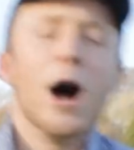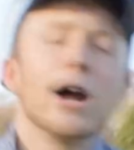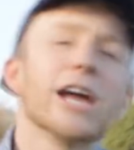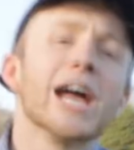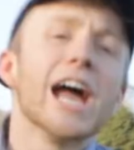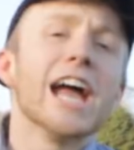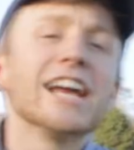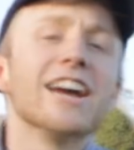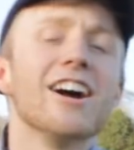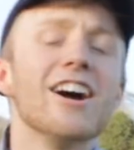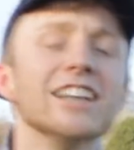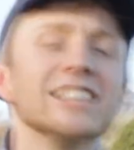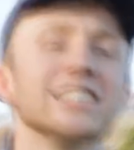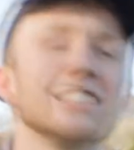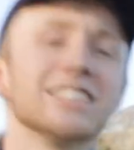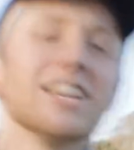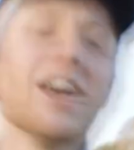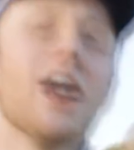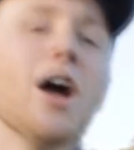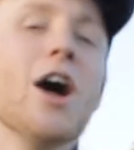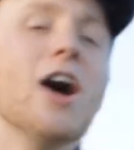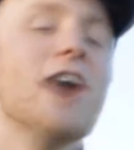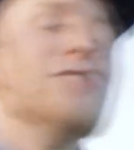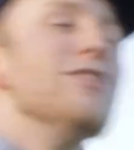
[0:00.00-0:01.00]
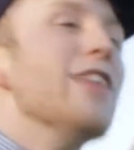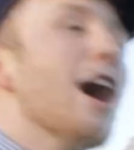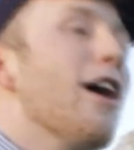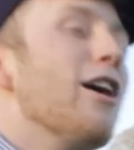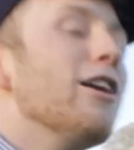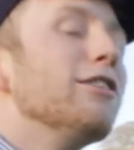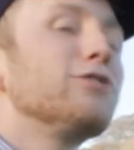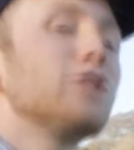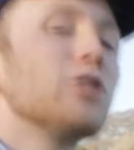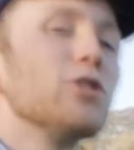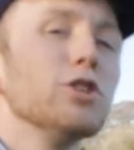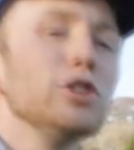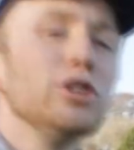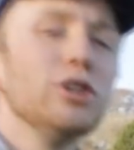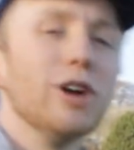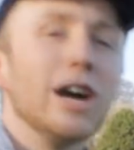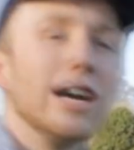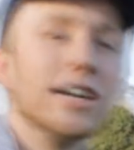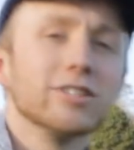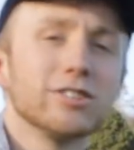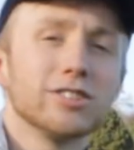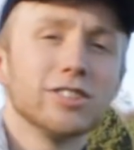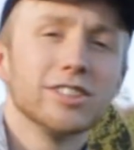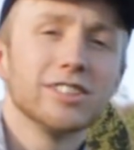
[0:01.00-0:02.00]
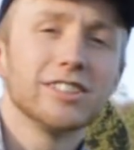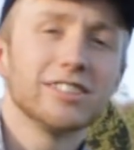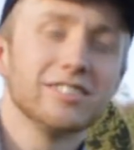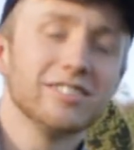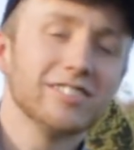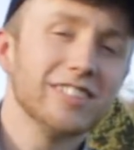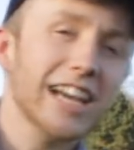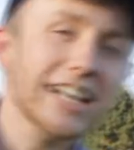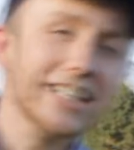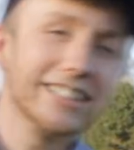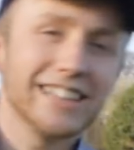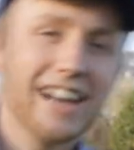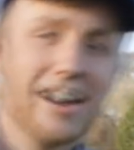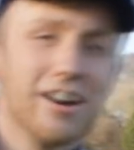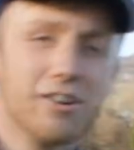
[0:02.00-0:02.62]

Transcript: Okay, guys! Now I've taught you how to take